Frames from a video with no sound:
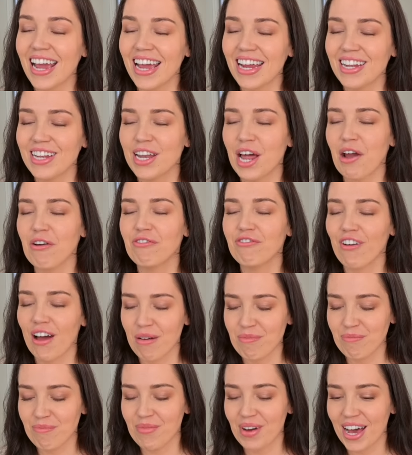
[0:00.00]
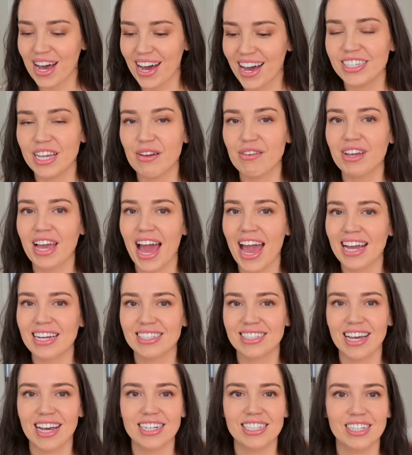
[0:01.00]
in November, so get
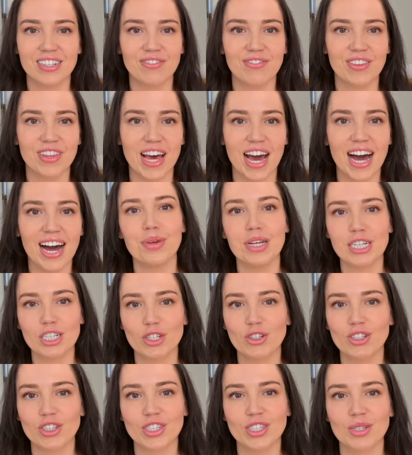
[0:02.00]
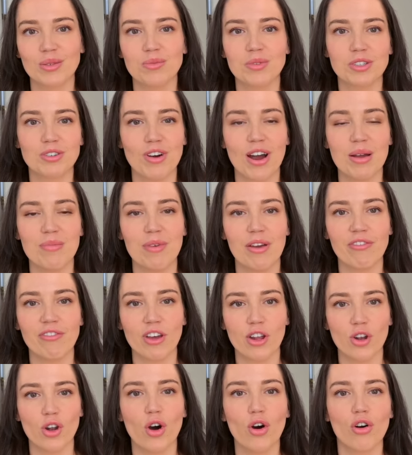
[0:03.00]
excited for that. Be sure to subscribe if
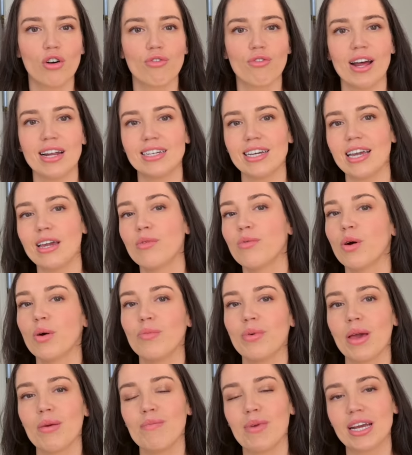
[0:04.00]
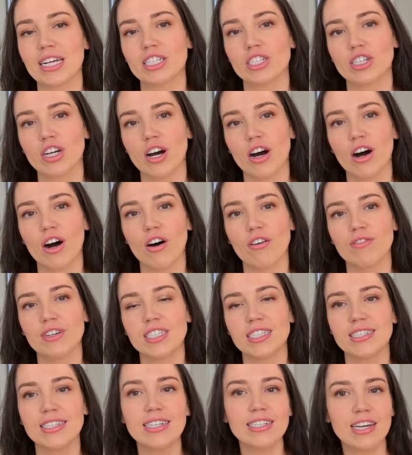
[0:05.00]
you're not already. It will be a mixture of
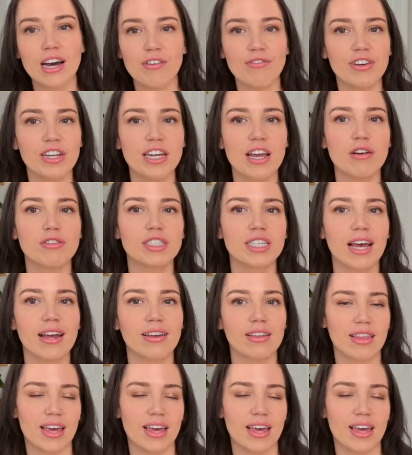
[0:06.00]
sit down videos like